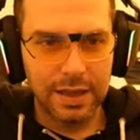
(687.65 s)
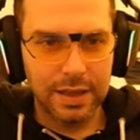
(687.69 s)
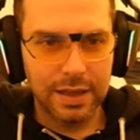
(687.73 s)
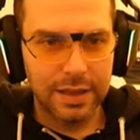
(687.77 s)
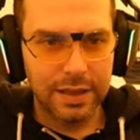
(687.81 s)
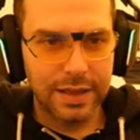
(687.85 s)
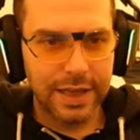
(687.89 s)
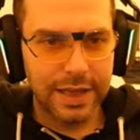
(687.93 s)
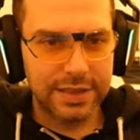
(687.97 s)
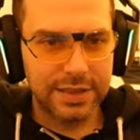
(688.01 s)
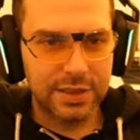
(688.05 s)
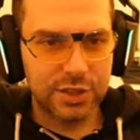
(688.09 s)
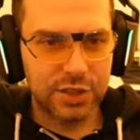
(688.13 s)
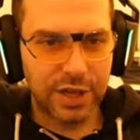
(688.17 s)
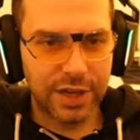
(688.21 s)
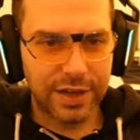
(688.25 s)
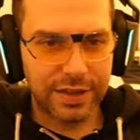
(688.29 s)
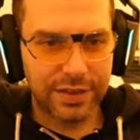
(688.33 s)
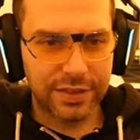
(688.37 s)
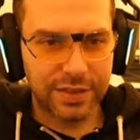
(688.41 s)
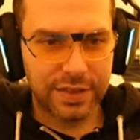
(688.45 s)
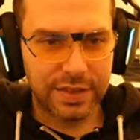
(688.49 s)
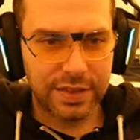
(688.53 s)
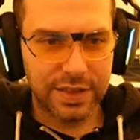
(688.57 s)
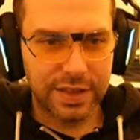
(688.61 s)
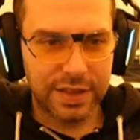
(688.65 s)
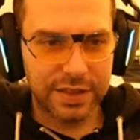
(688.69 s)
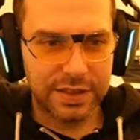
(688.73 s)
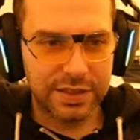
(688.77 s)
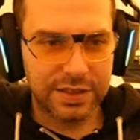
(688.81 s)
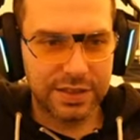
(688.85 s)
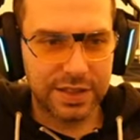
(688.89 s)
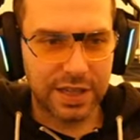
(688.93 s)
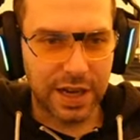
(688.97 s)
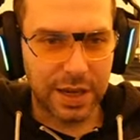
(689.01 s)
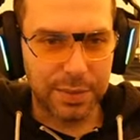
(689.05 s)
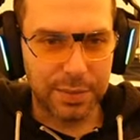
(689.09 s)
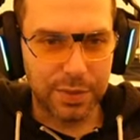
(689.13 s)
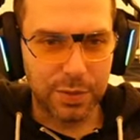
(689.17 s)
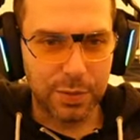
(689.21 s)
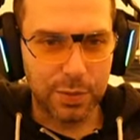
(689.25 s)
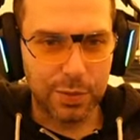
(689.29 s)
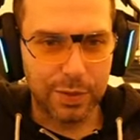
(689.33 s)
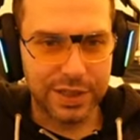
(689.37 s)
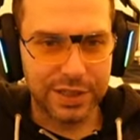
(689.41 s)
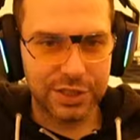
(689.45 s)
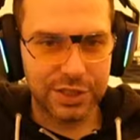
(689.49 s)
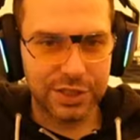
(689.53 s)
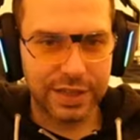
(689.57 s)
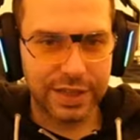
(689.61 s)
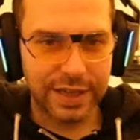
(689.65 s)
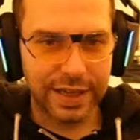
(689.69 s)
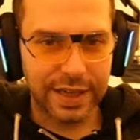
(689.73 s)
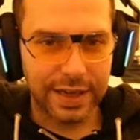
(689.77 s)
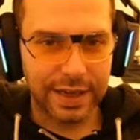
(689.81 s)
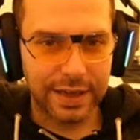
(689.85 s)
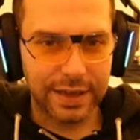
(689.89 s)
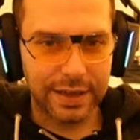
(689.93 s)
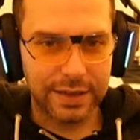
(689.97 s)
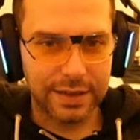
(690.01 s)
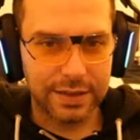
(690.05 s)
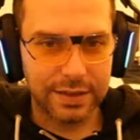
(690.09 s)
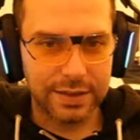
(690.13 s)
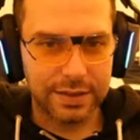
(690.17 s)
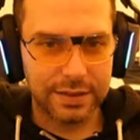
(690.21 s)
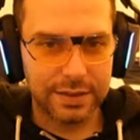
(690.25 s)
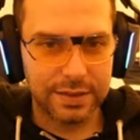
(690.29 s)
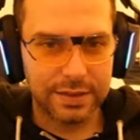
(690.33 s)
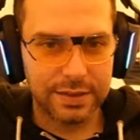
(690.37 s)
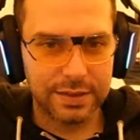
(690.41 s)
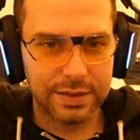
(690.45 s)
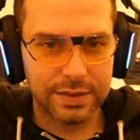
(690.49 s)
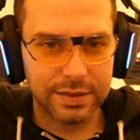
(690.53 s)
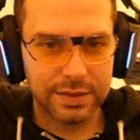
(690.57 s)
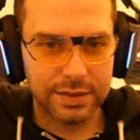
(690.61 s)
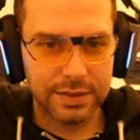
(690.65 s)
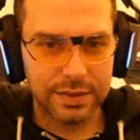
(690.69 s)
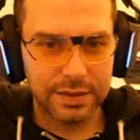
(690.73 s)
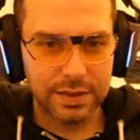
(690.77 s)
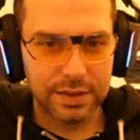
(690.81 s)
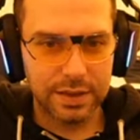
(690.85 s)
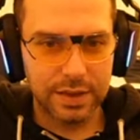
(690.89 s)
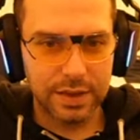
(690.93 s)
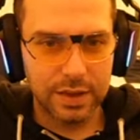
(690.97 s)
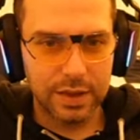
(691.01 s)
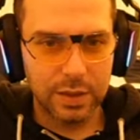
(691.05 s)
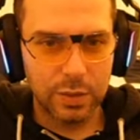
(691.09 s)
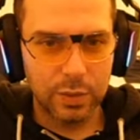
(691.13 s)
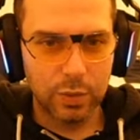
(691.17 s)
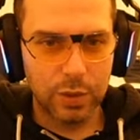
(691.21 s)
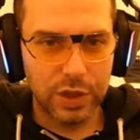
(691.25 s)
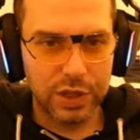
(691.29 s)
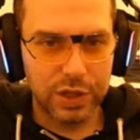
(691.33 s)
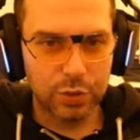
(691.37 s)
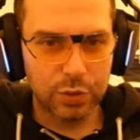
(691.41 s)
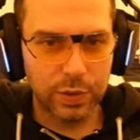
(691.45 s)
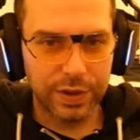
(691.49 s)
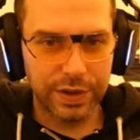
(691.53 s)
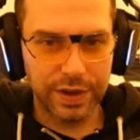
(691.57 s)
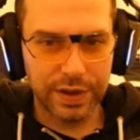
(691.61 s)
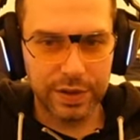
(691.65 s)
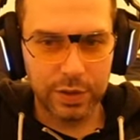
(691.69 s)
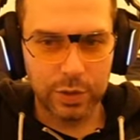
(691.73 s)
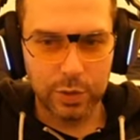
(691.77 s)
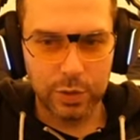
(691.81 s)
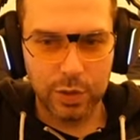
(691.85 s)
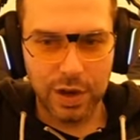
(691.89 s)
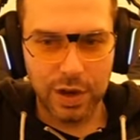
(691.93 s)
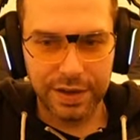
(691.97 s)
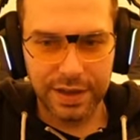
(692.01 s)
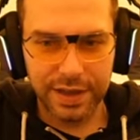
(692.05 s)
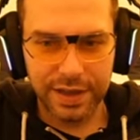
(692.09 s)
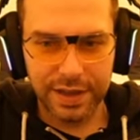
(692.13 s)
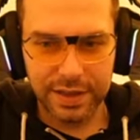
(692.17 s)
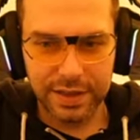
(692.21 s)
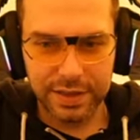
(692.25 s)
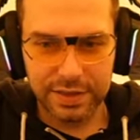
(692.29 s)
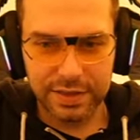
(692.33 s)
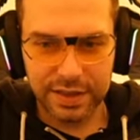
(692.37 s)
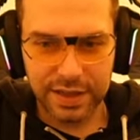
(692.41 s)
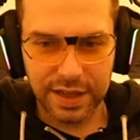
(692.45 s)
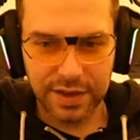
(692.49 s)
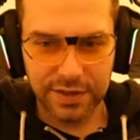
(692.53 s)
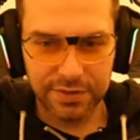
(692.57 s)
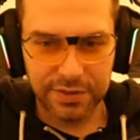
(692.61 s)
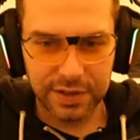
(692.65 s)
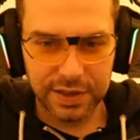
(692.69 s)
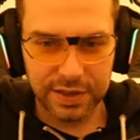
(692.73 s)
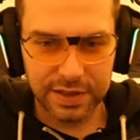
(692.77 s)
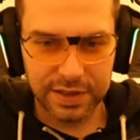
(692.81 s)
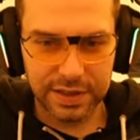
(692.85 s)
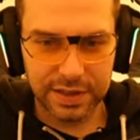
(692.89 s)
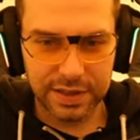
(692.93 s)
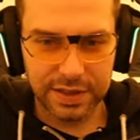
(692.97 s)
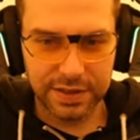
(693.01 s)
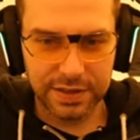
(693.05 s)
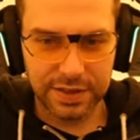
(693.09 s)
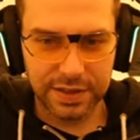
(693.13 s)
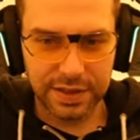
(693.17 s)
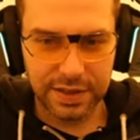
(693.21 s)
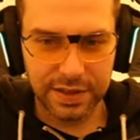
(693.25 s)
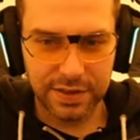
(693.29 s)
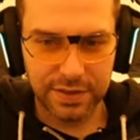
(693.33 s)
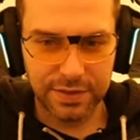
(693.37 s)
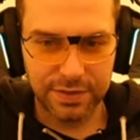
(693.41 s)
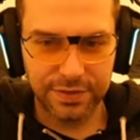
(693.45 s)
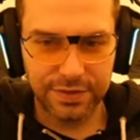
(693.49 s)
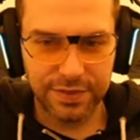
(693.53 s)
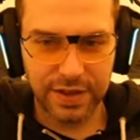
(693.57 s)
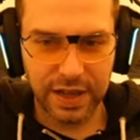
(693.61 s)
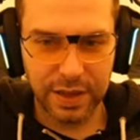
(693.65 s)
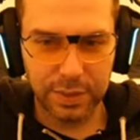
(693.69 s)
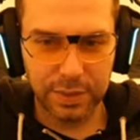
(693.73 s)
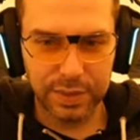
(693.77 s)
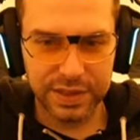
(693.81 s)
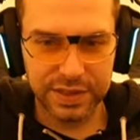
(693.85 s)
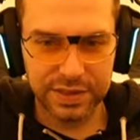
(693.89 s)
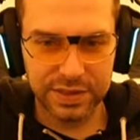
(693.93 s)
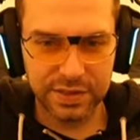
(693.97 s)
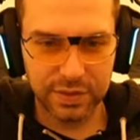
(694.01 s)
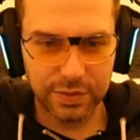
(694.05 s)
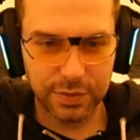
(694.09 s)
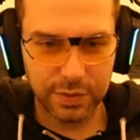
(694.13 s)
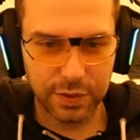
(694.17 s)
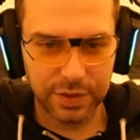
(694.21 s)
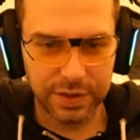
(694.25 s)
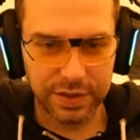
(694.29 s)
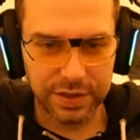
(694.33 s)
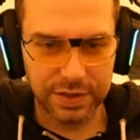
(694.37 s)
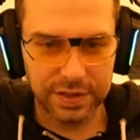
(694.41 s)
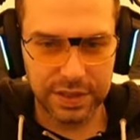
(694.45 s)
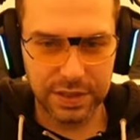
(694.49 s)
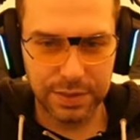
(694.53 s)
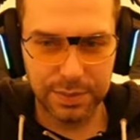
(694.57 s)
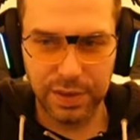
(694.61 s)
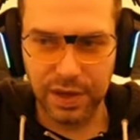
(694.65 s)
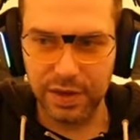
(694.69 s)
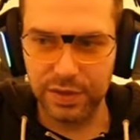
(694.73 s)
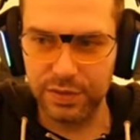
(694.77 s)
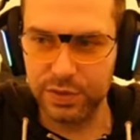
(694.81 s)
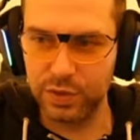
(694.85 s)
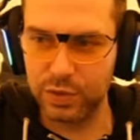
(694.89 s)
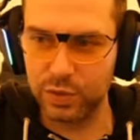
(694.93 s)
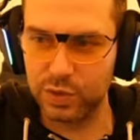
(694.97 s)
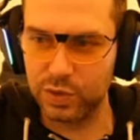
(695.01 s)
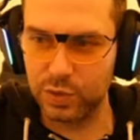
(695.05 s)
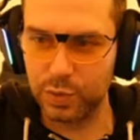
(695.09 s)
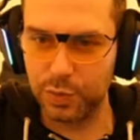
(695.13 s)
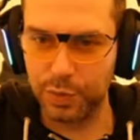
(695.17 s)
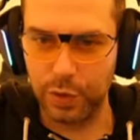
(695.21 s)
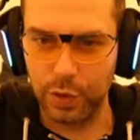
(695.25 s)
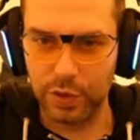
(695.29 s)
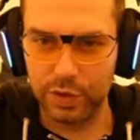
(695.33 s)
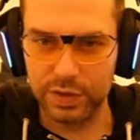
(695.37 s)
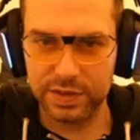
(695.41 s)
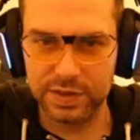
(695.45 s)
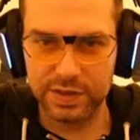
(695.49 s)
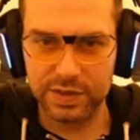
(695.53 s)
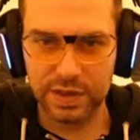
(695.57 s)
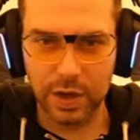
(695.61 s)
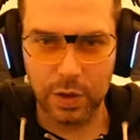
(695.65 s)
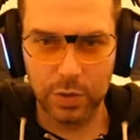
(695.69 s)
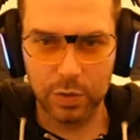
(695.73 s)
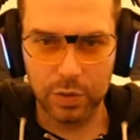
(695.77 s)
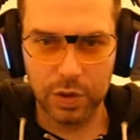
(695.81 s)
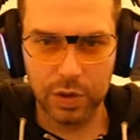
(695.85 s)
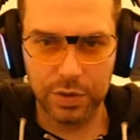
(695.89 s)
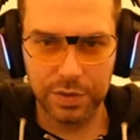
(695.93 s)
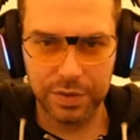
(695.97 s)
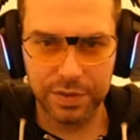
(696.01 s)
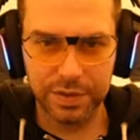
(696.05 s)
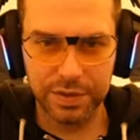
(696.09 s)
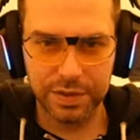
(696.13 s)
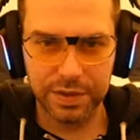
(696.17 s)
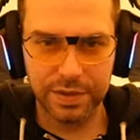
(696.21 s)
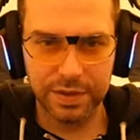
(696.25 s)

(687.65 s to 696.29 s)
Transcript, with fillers: Let's check this type of Witch King. Which one are you running? Definitely the Fell Beasts for the debuff to support Sauron,